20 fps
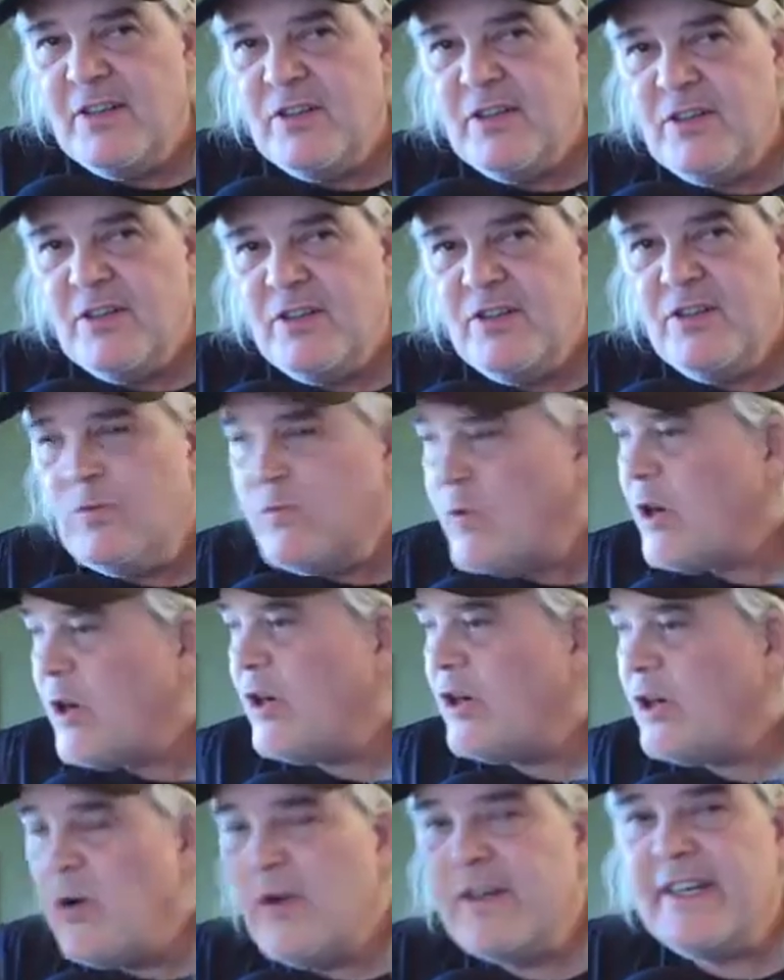You were
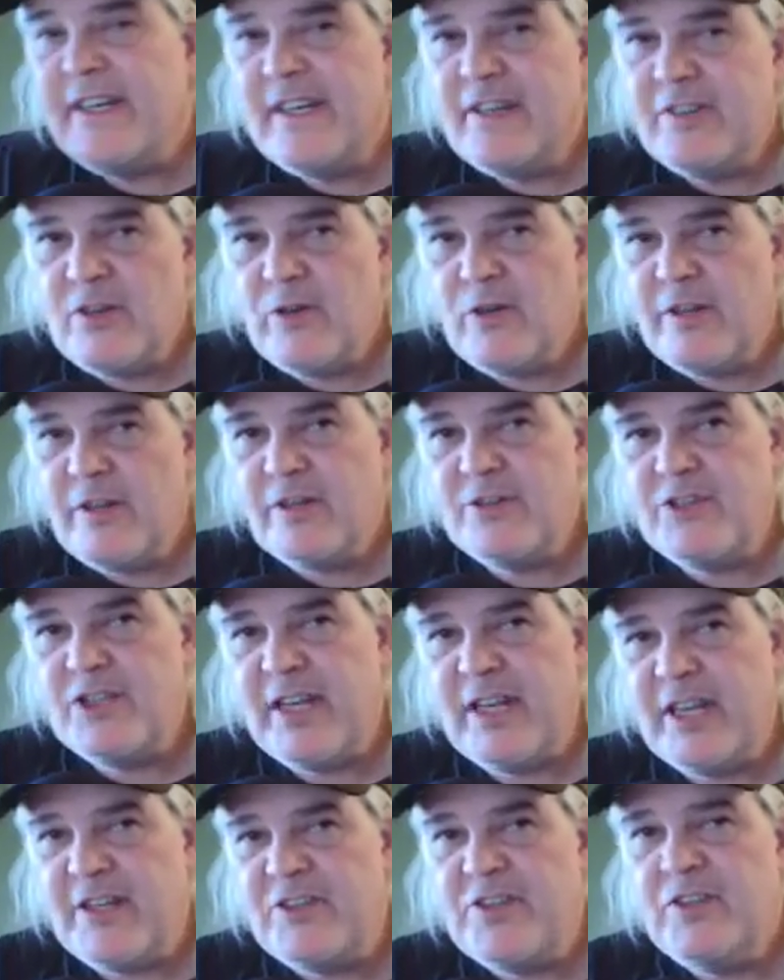going to get the oil
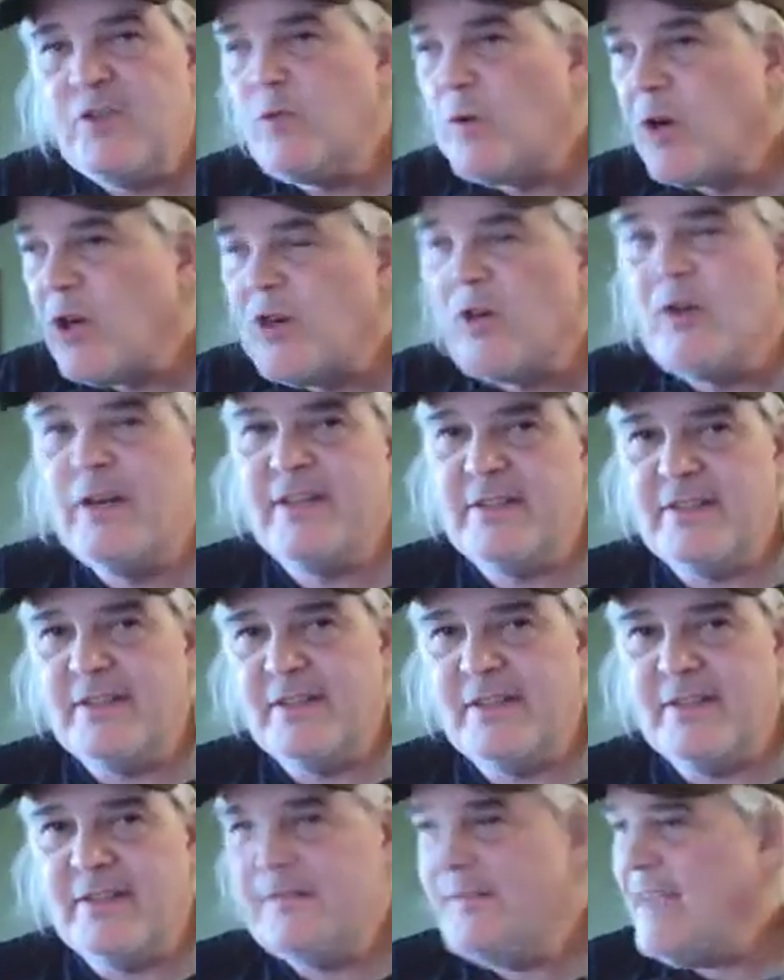changed. You were going to
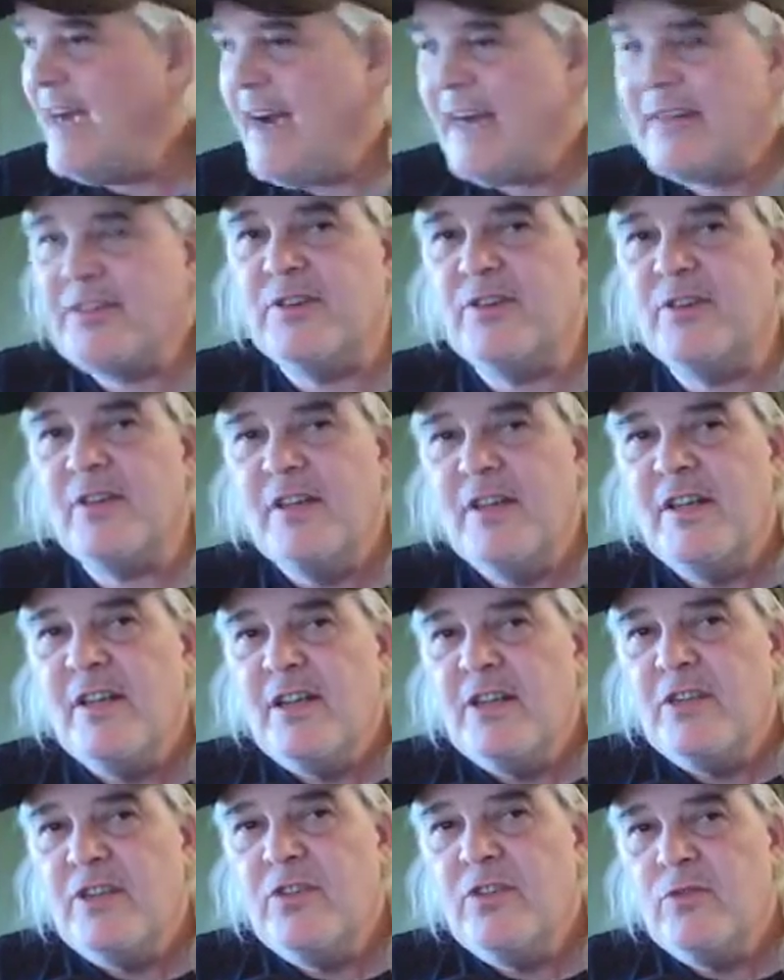the doctor.
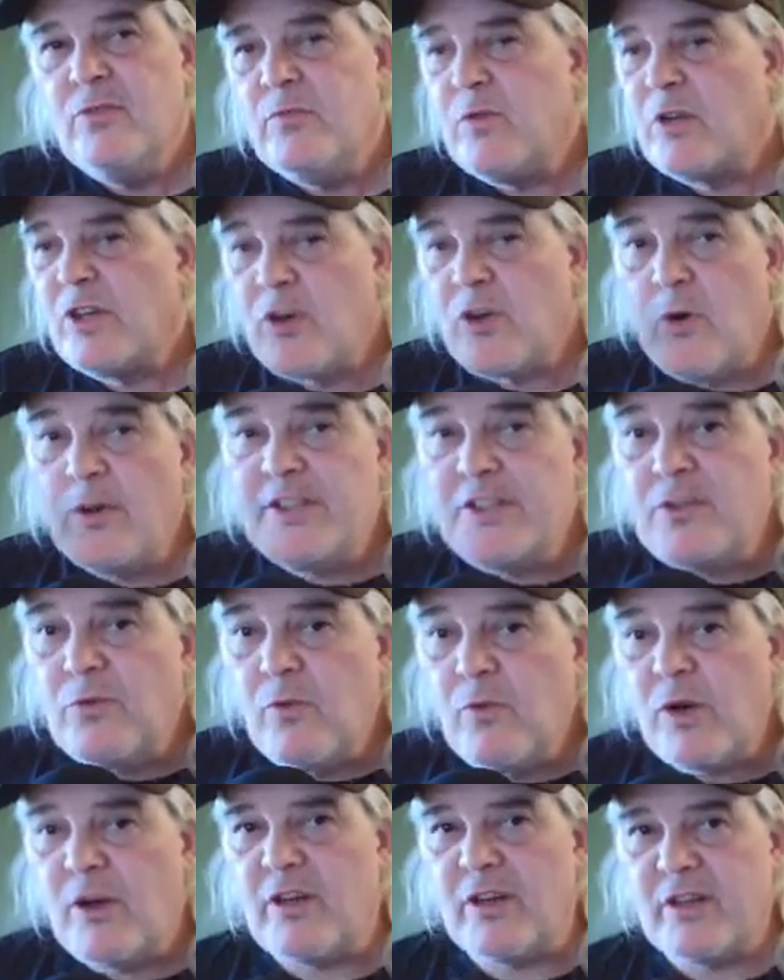You were going to
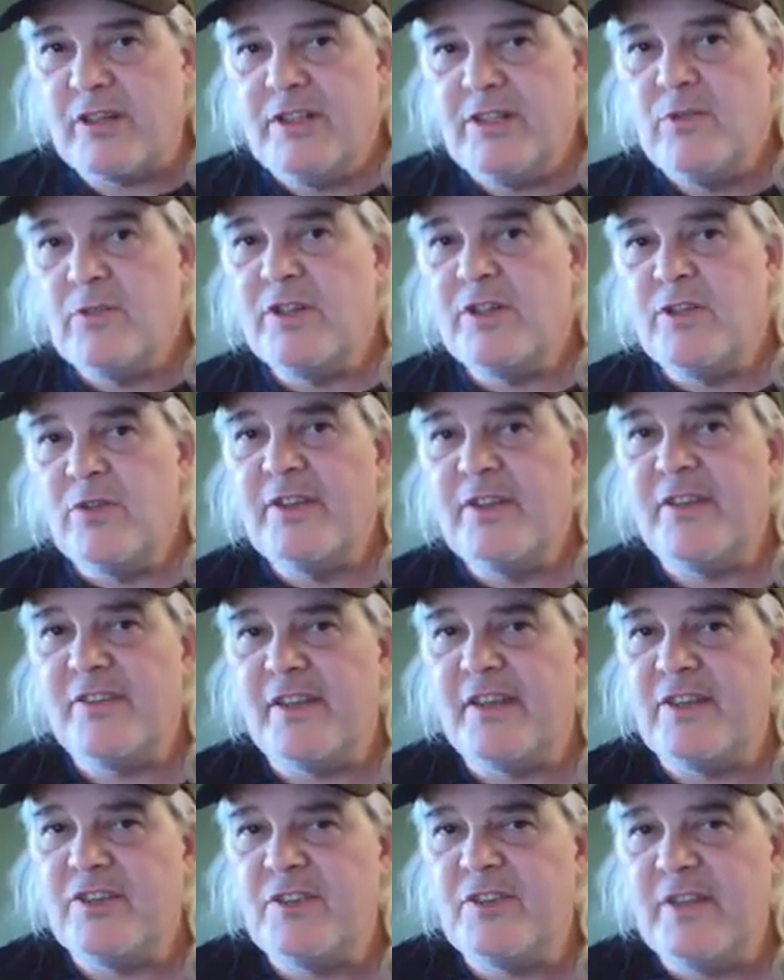work. You were doing the
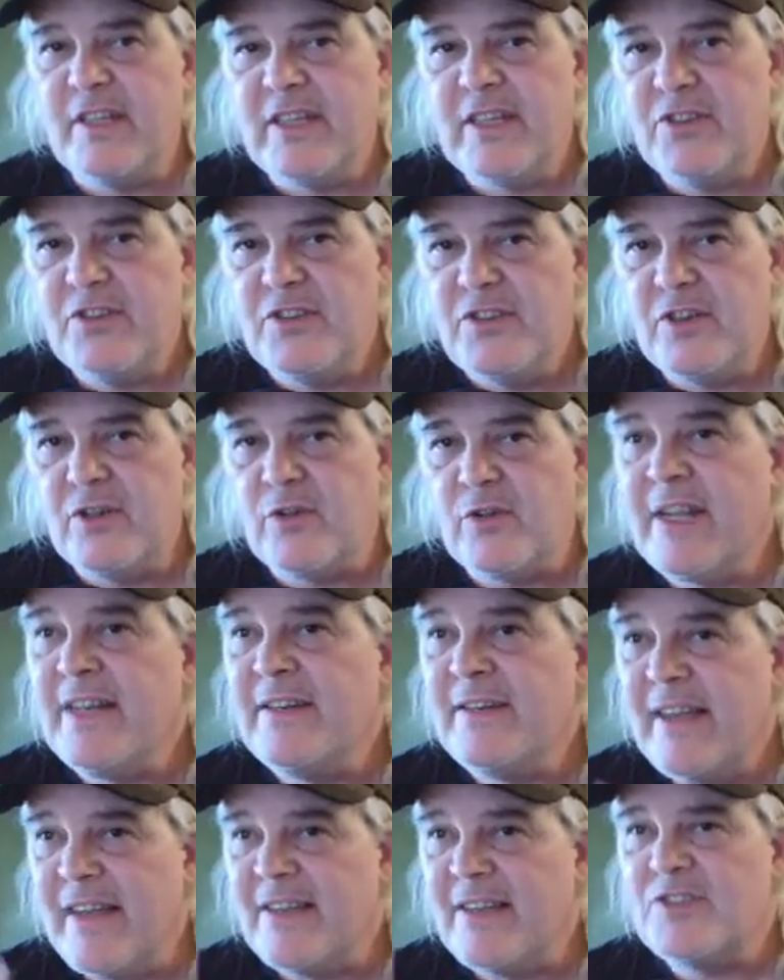things you need to do, and
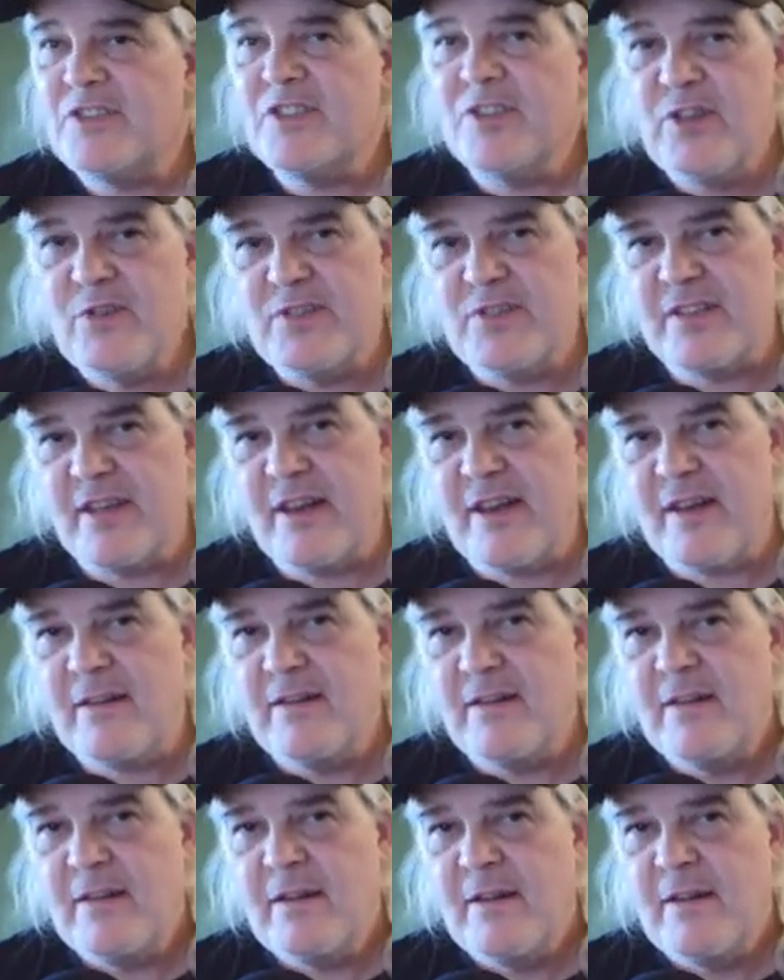Daz knows that.